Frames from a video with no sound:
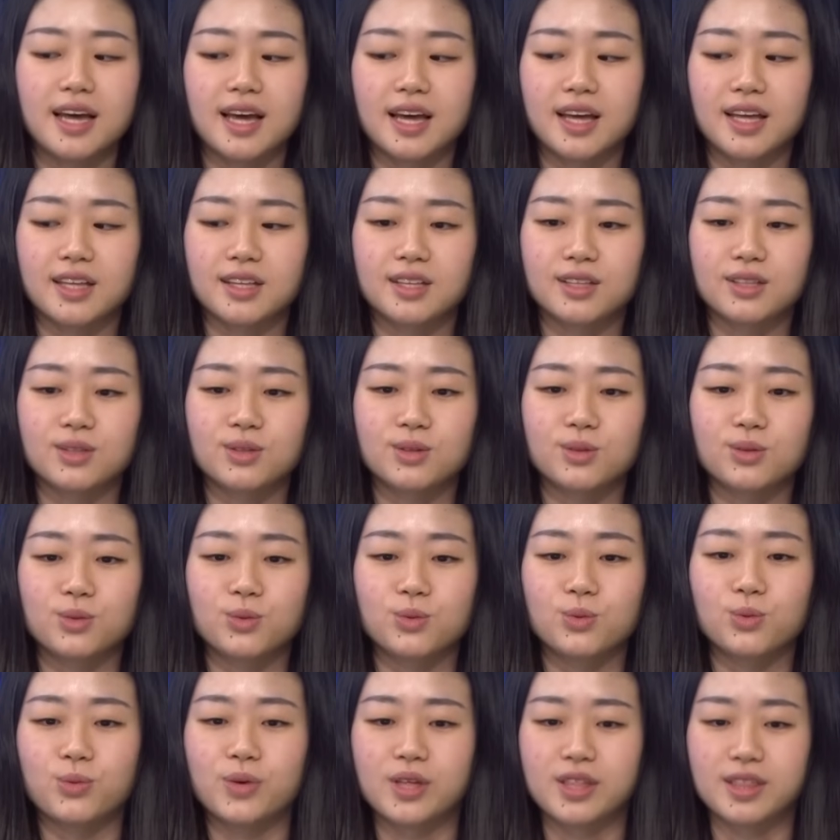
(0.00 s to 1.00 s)
and
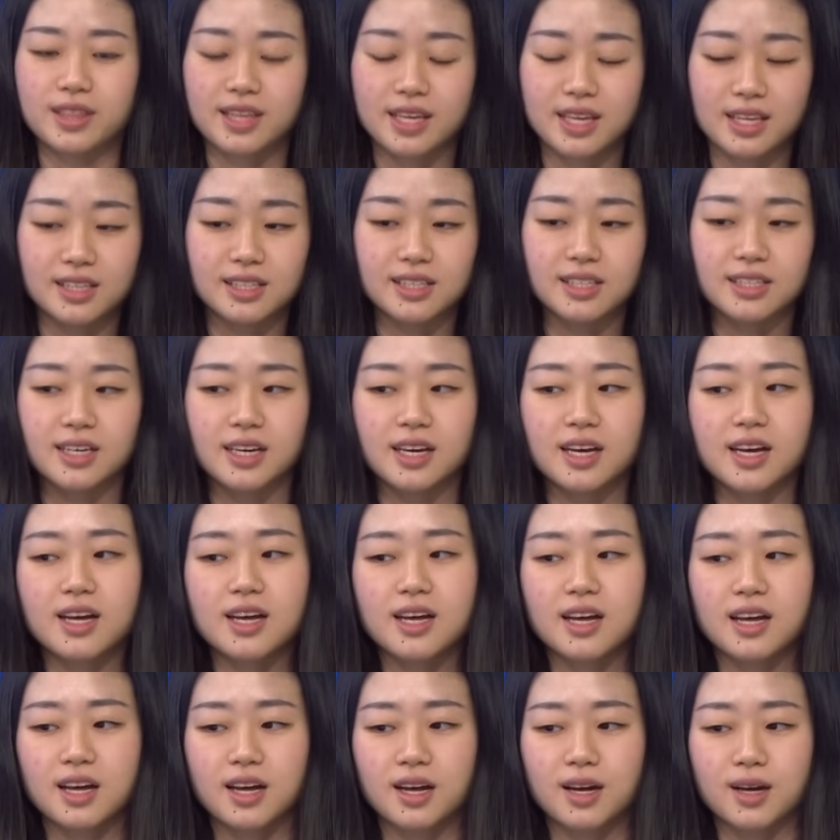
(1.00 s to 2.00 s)
with
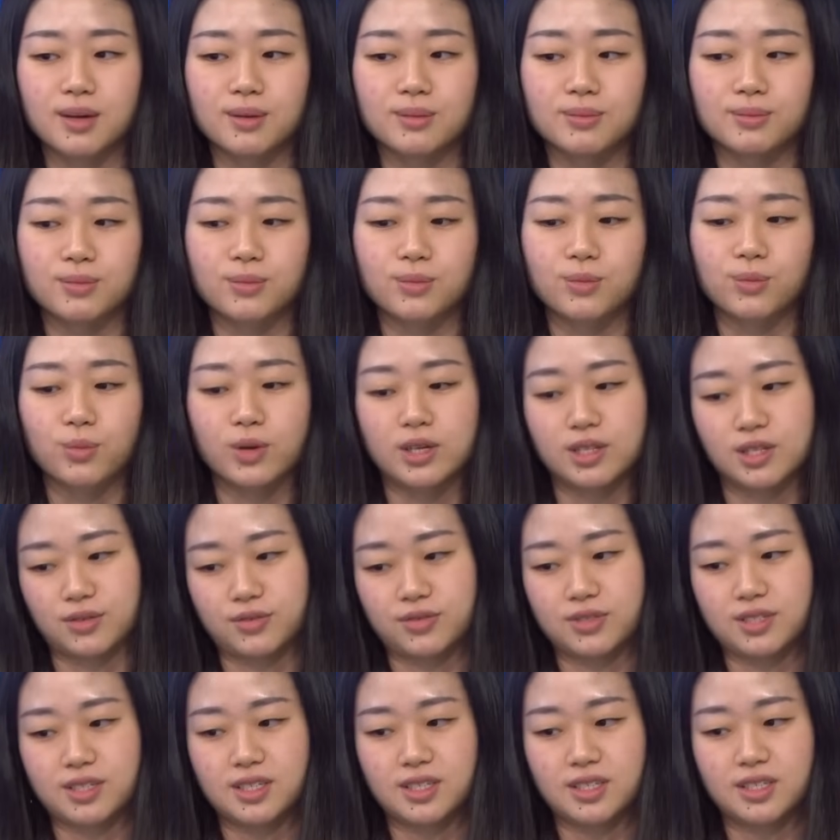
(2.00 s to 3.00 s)
India, um, one
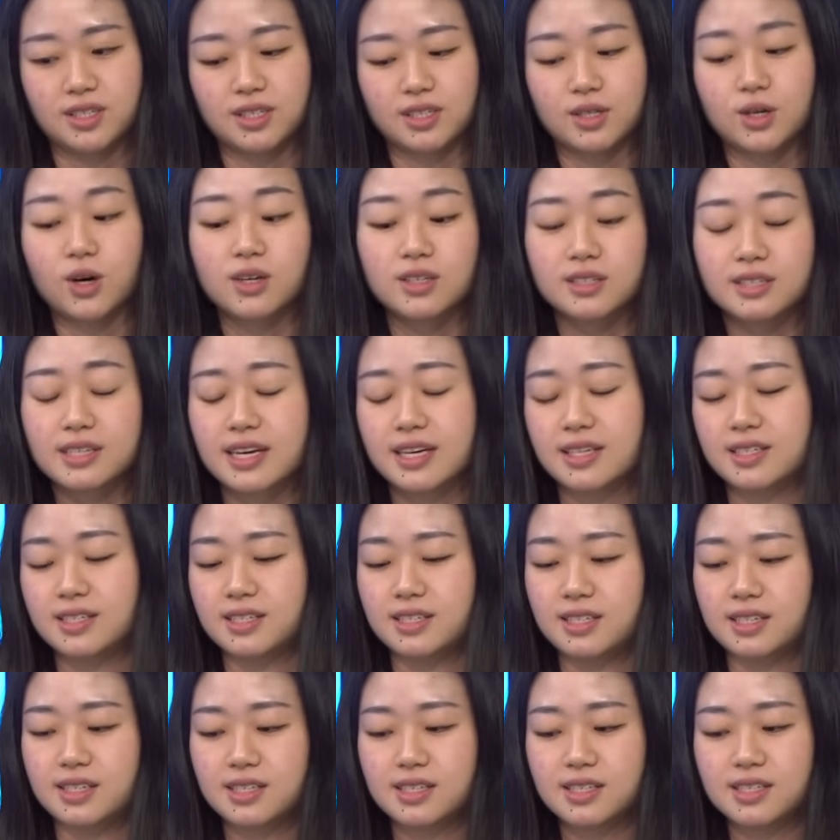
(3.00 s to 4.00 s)
of the
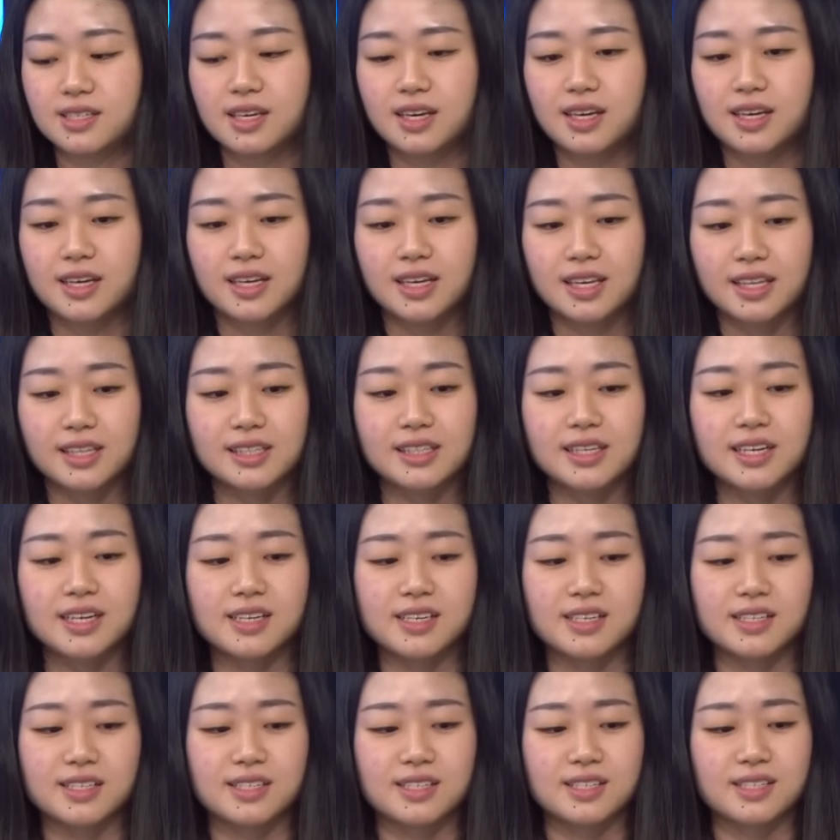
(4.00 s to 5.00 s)
contexts is
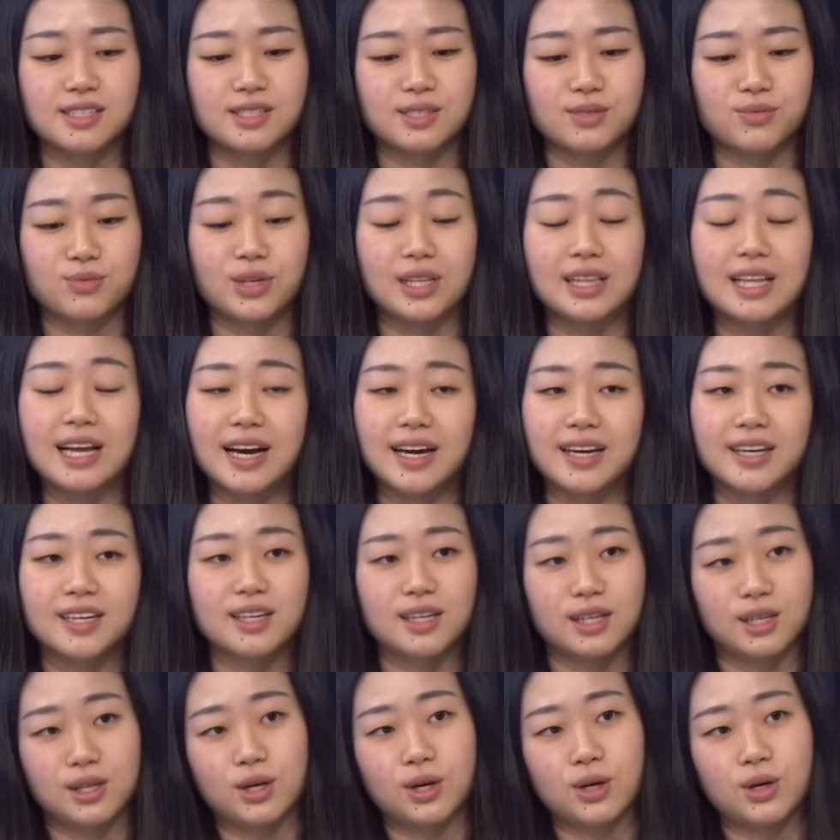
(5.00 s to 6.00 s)
India is
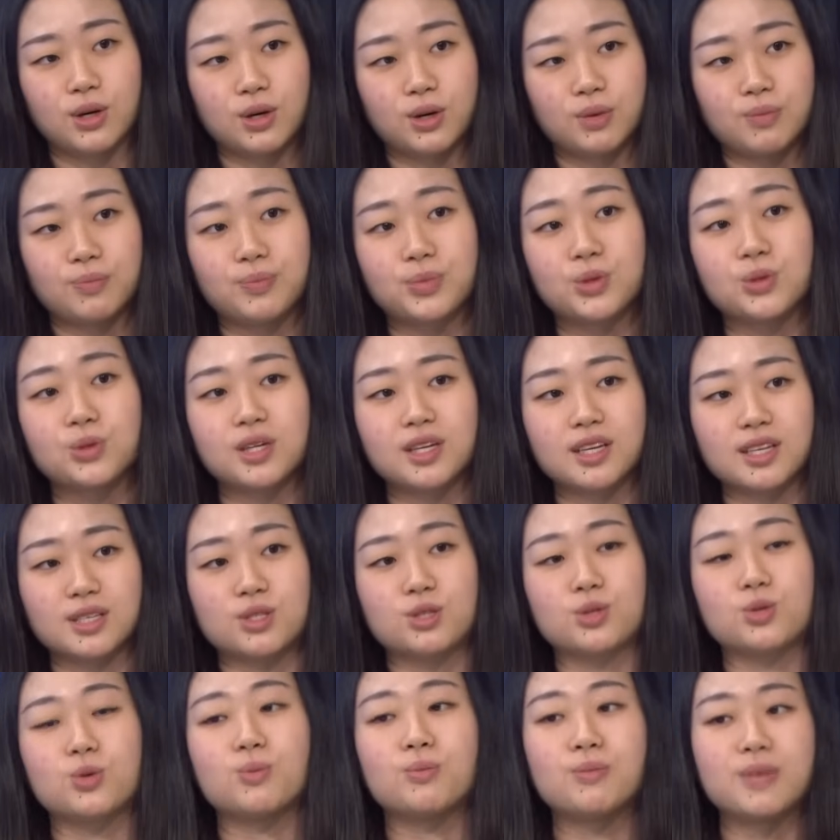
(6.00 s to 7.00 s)
relying a lot on building
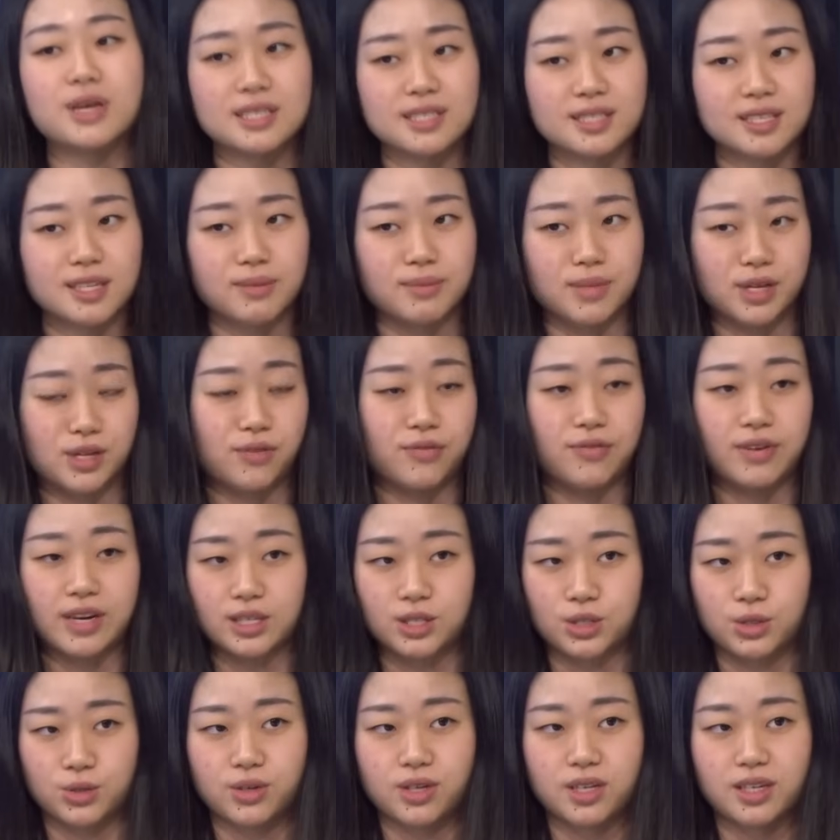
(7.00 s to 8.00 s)
its domestic
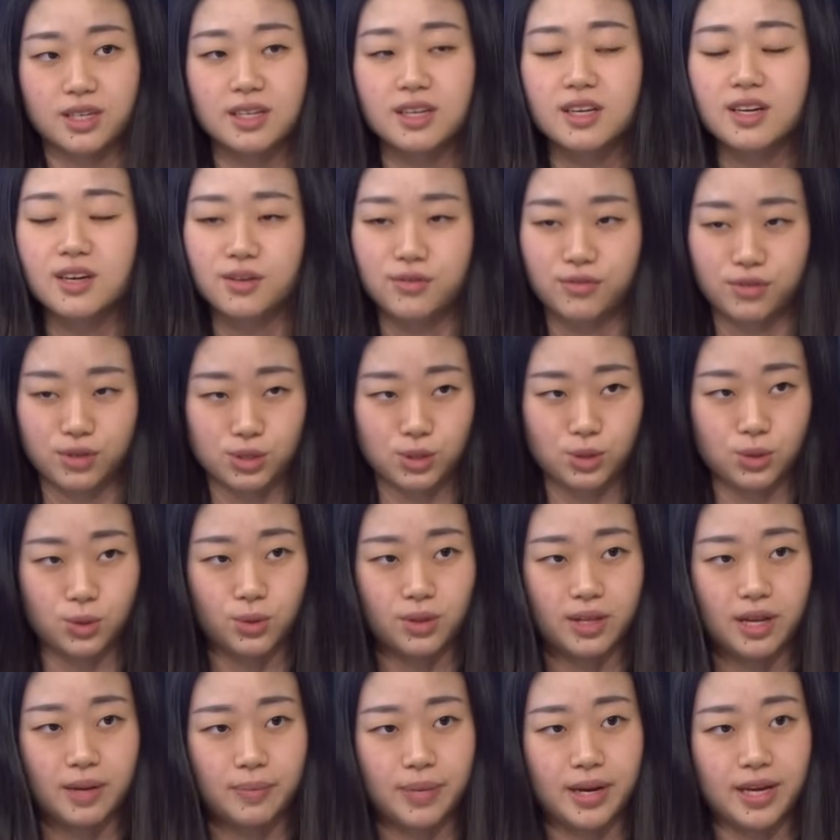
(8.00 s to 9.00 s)
manufacturing for
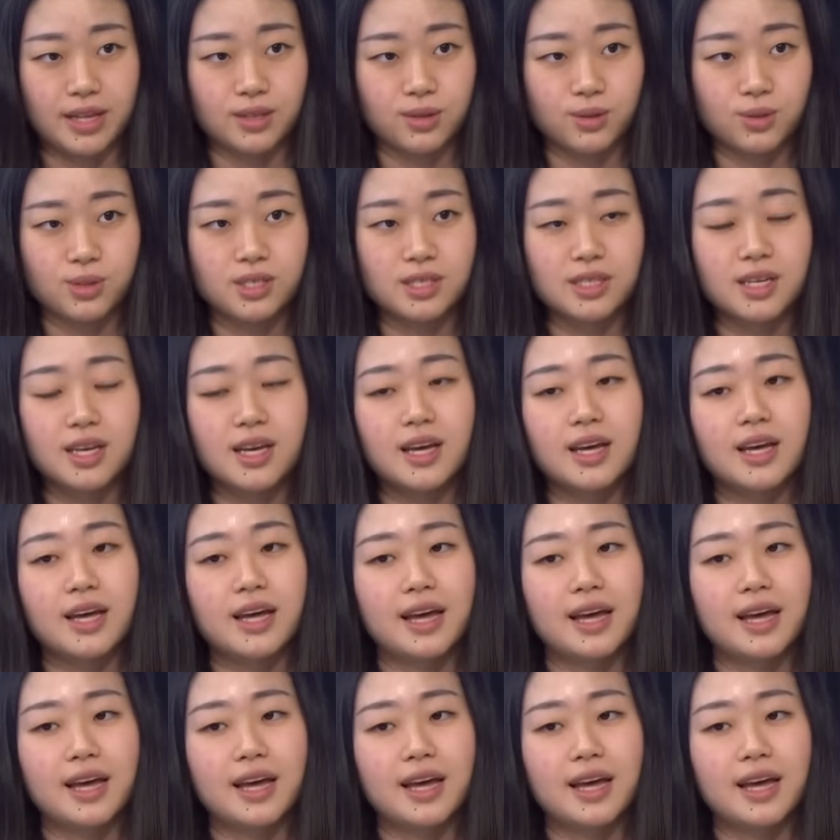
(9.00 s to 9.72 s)
solar panels.